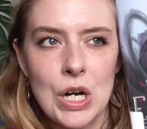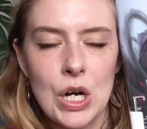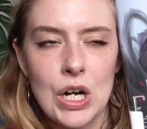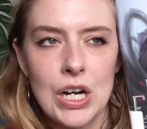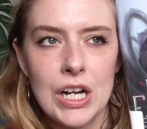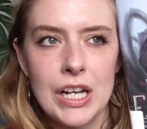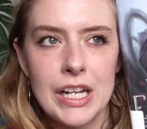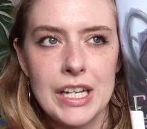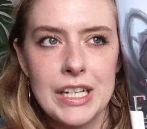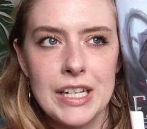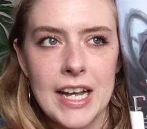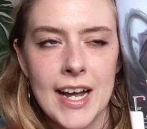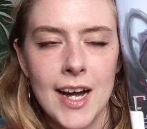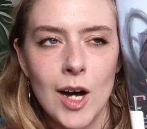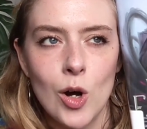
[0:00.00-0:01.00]
on
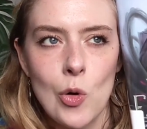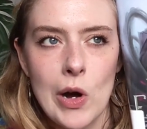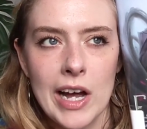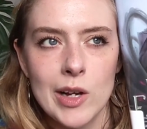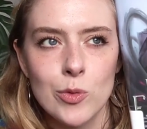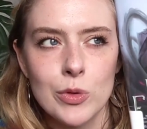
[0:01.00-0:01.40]
how I